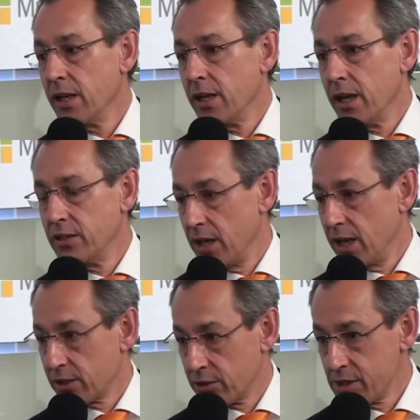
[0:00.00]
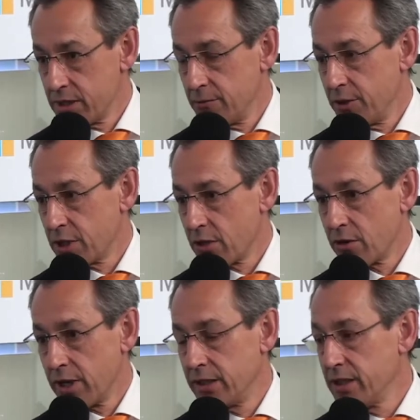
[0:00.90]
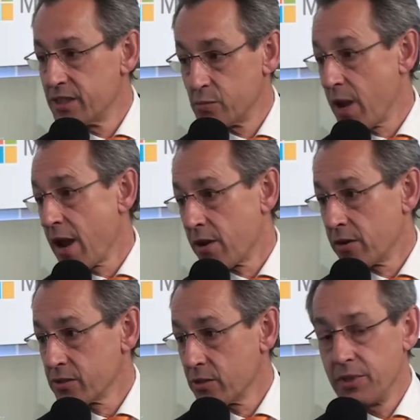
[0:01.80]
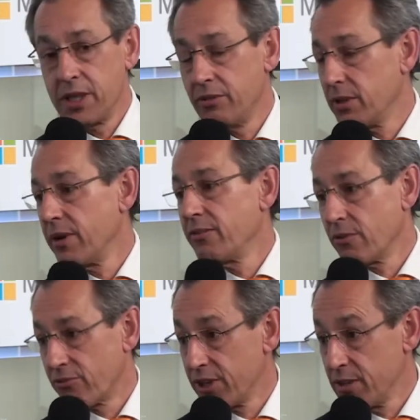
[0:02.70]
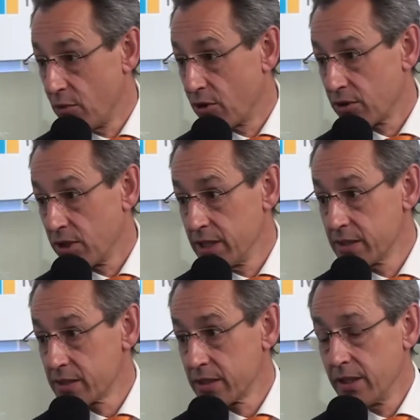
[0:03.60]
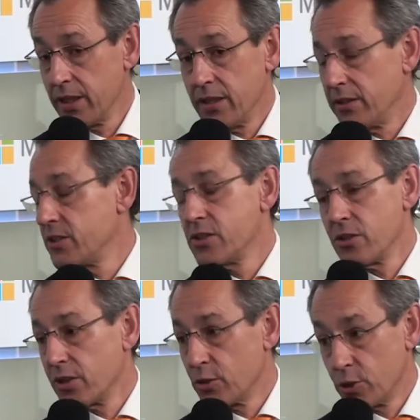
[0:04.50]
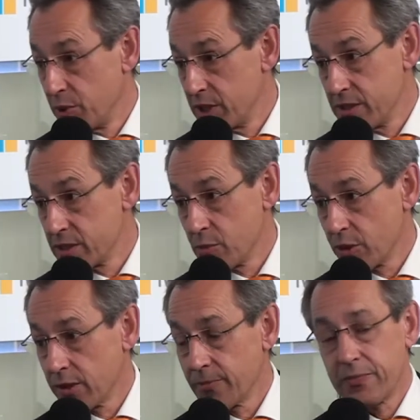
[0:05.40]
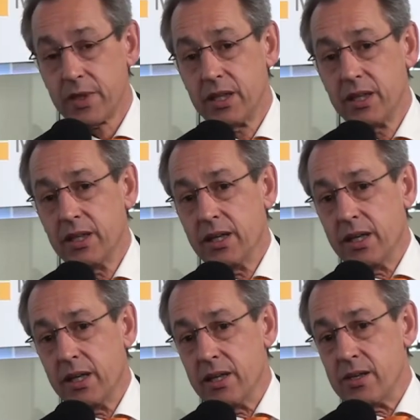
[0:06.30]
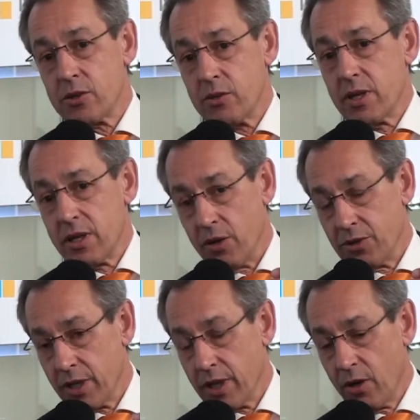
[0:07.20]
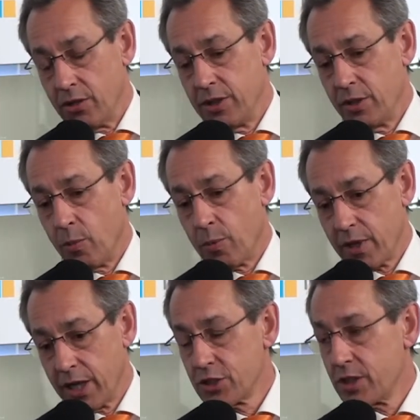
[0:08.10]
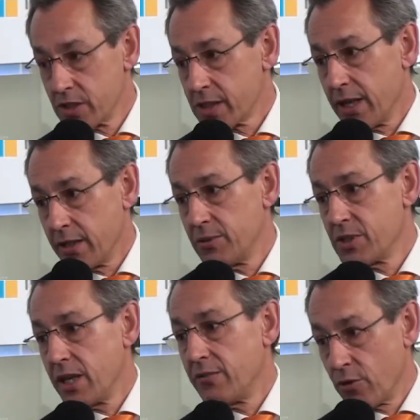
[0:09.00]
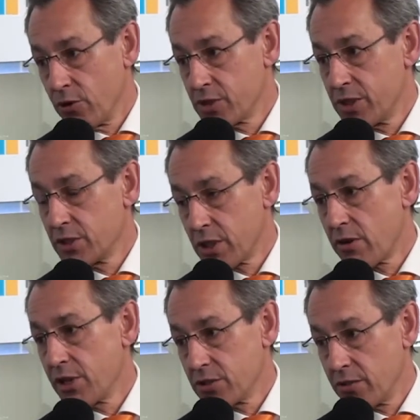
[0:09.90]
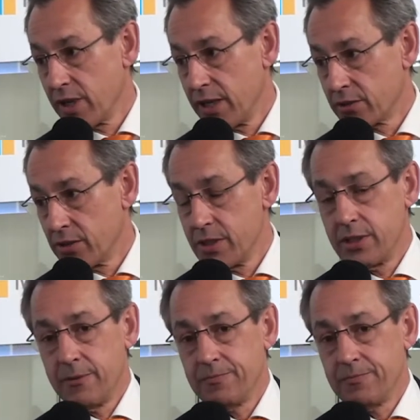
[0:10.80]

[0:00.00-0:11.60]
And the electricity we generate is spare, so we give it away for free, more or less. This is not a good business model. So on the operational side, we save cost in the generation of electricity.